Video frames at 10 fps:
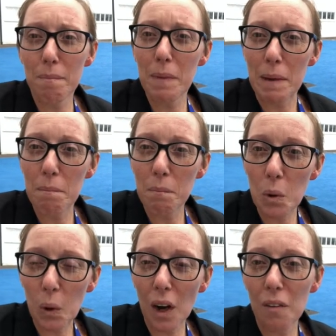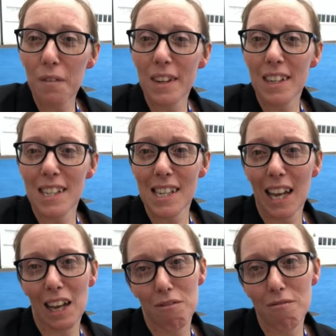being more confident
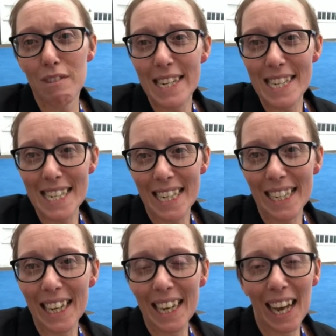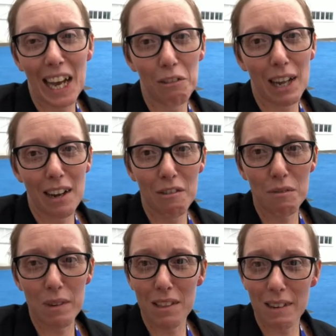at reading out loud
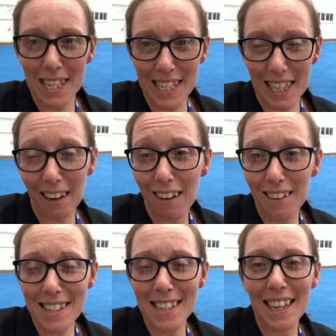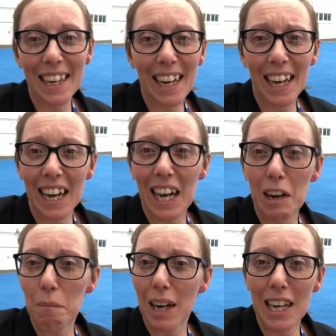with the rest of the class,
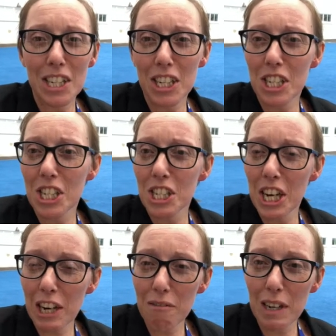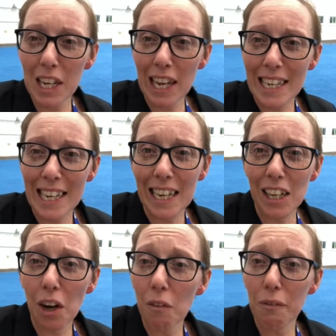and just generally gaining in
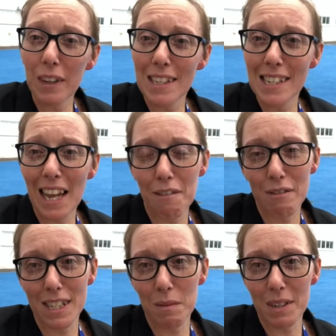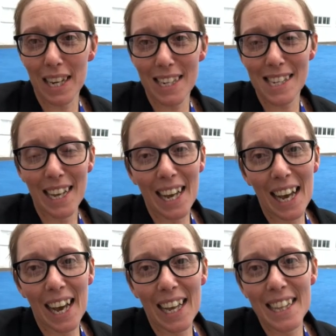confidence in every subject.
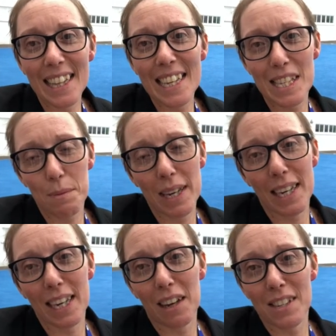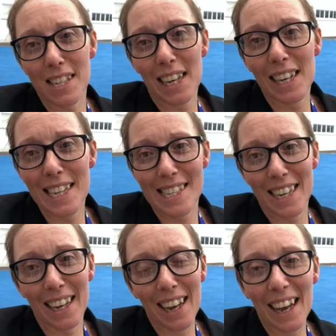And this week it goes to
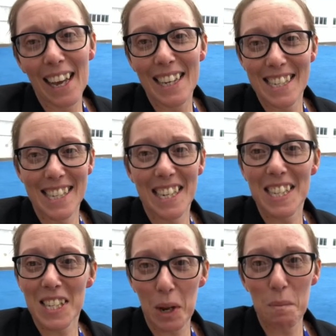Alicia. Alicia, so